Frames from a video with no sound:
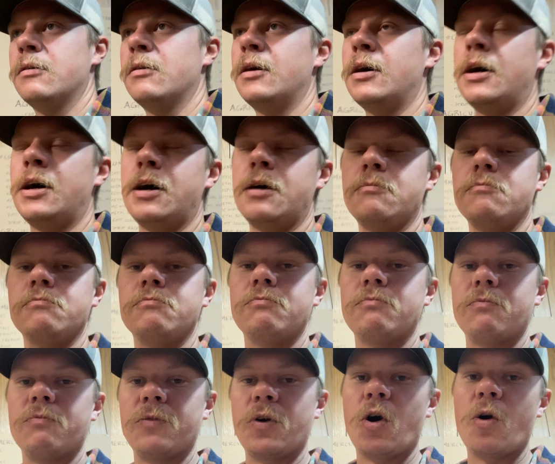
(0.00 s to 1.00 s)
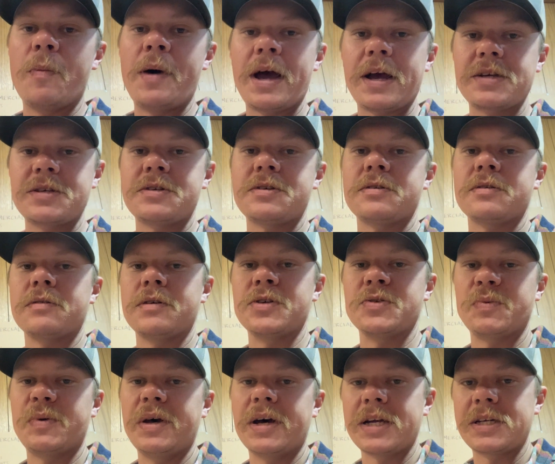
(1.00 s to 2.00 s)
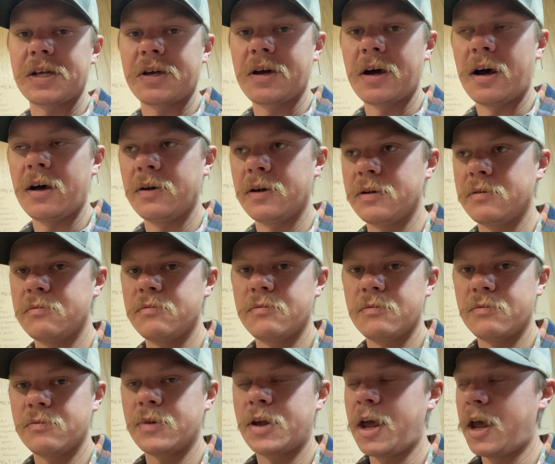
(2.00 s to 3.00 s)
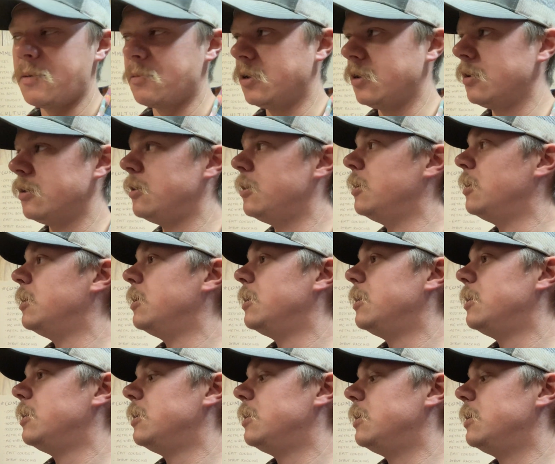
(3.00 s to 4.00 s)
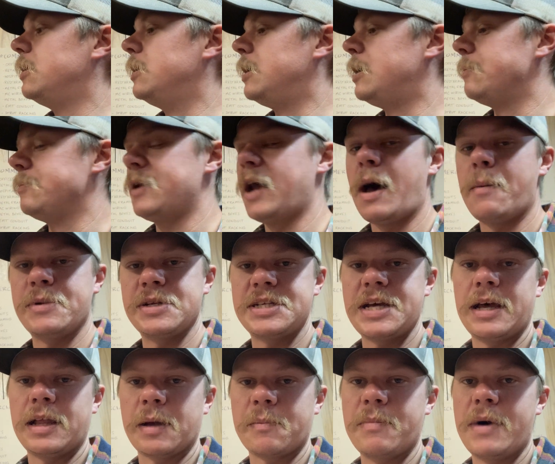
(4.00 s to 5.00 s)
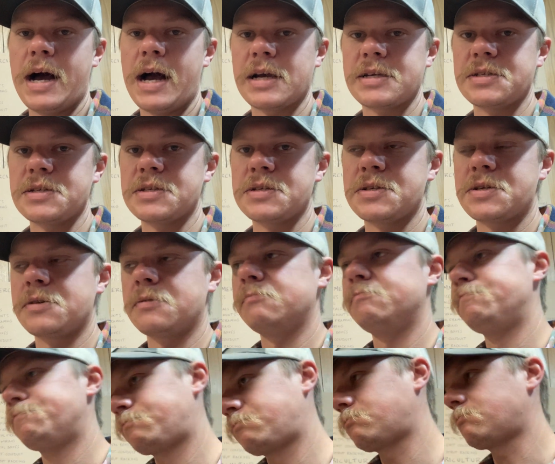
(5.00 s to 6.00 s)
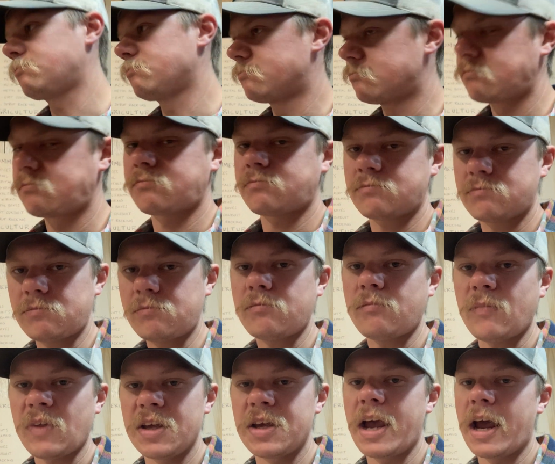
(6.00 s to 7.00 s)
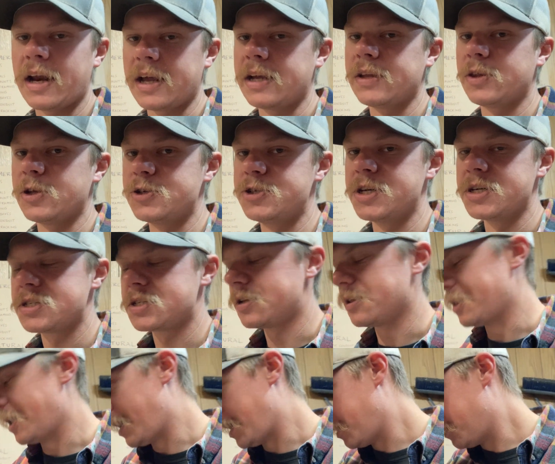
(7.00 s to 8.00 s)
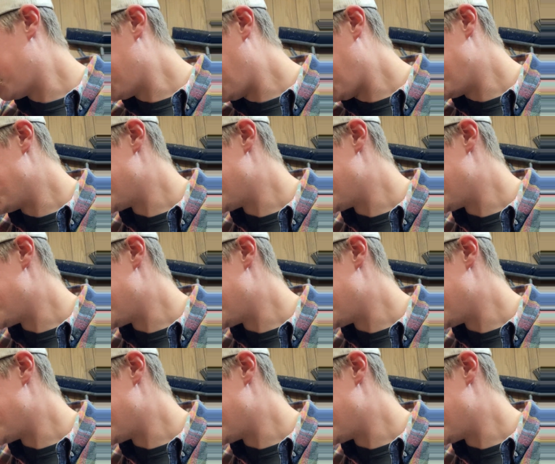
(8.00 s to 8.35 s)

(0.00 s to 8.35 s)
Romex as we like to call it, cable, non-metallic boxes. Kind of get the gist of that, I'm